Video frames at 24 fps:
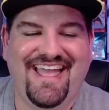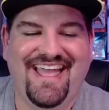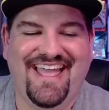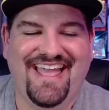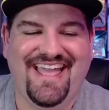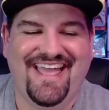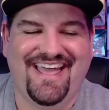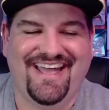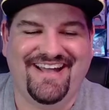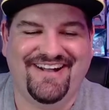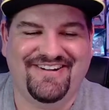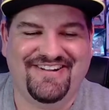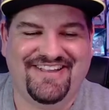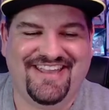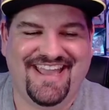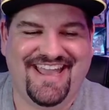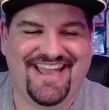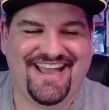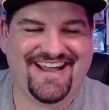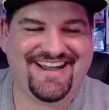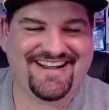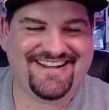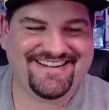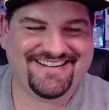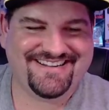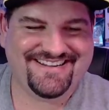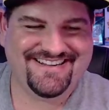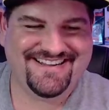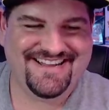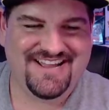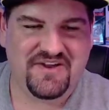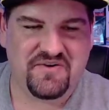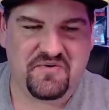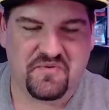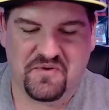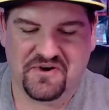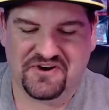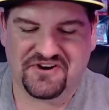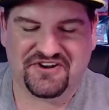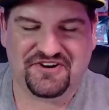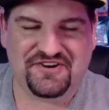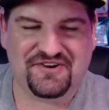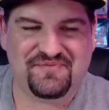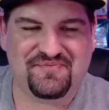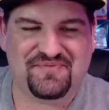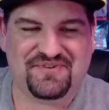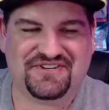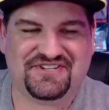hell yeah,
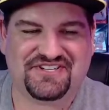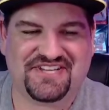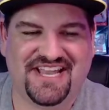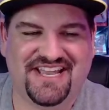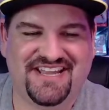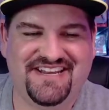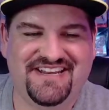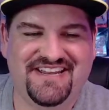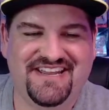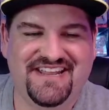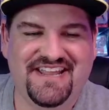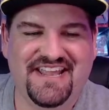100%.